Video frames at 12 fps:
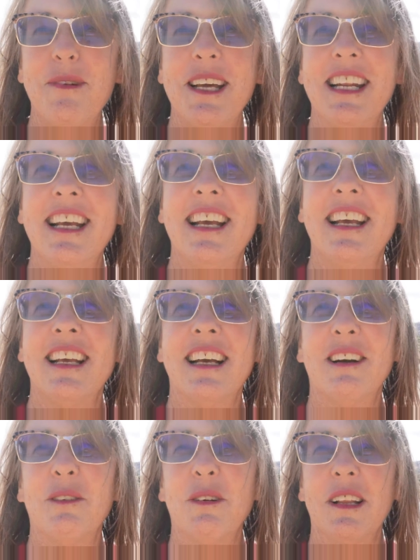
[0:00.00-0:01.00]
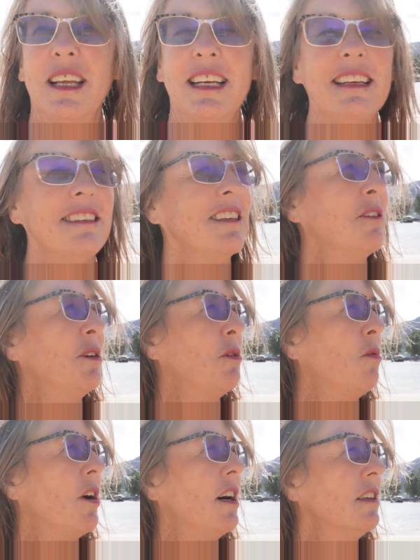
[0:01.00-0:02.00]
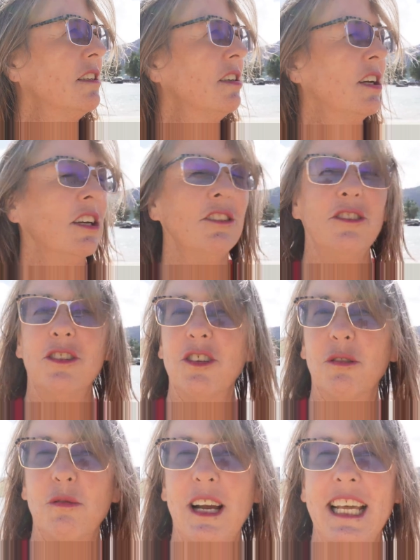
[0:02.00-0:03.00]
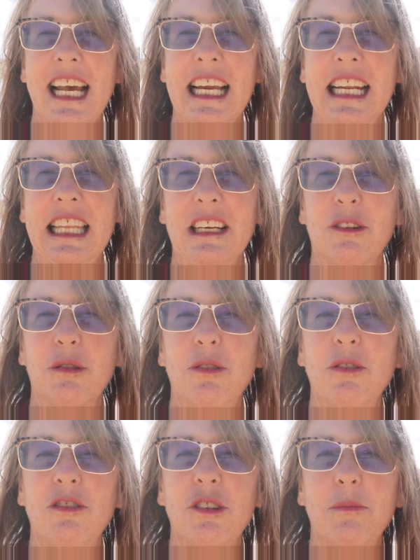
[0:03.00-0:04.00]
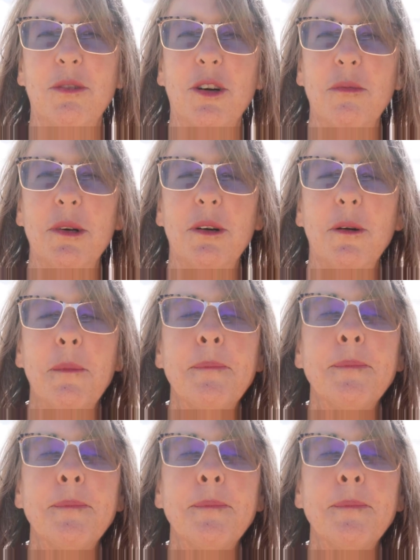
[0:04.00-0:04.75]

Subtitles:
but like I say, we took a ride out of the cruise ship terminal,